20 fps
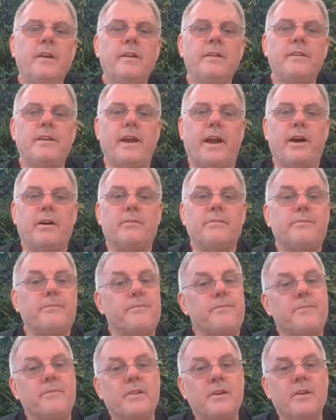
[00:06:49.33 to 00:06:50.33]
Now,
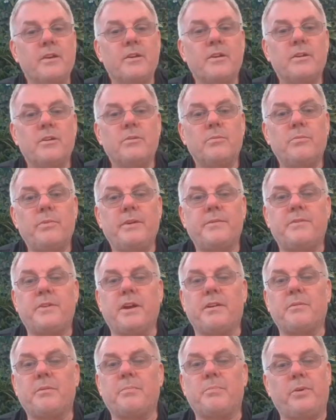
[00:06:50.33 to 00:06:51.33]
we've
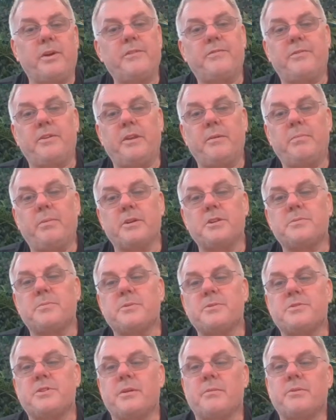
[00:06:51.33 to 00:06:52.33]
covered briefly
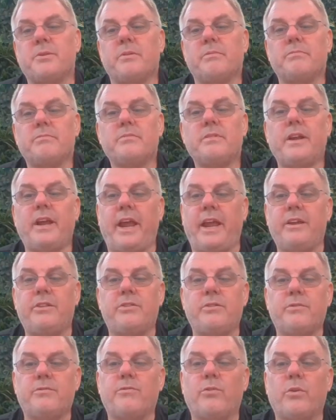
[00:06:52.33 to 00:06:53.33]
principles number 8
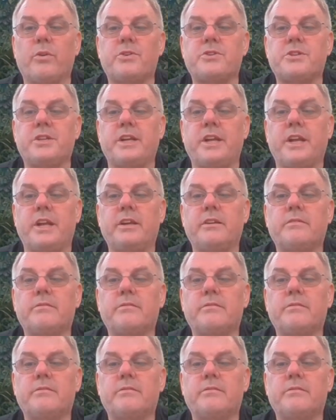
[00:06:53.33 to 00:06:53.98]
through 14.